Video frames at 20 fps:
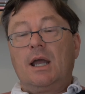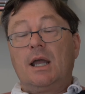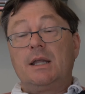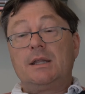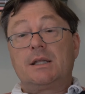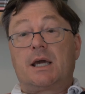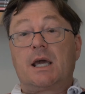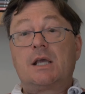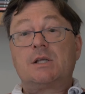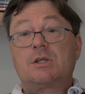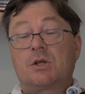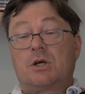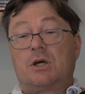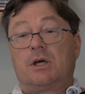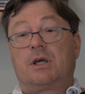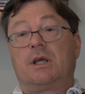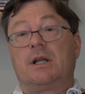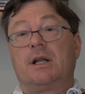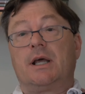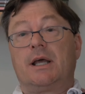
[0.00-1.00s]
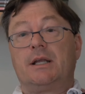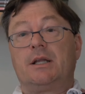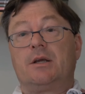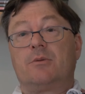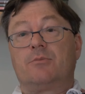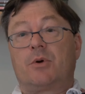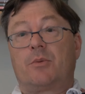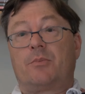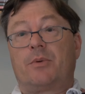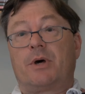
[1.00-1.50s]
In the case of the
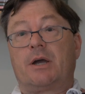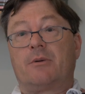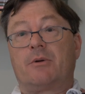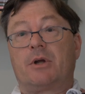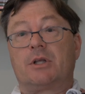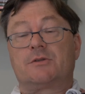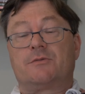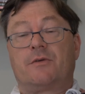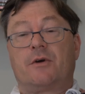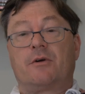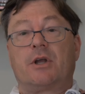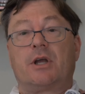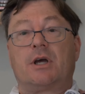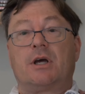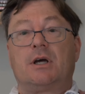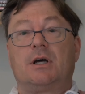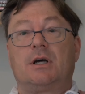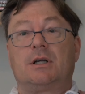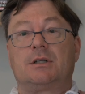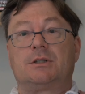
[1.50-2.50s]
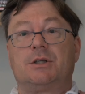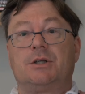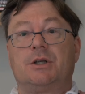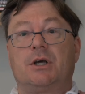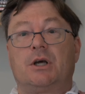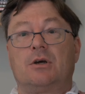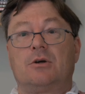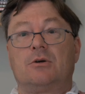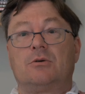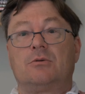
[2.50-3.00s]
Herculaneum papyri, it's very hard to
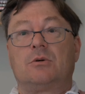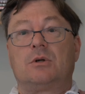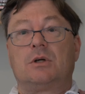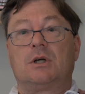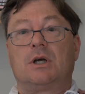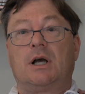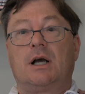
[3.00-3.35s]
know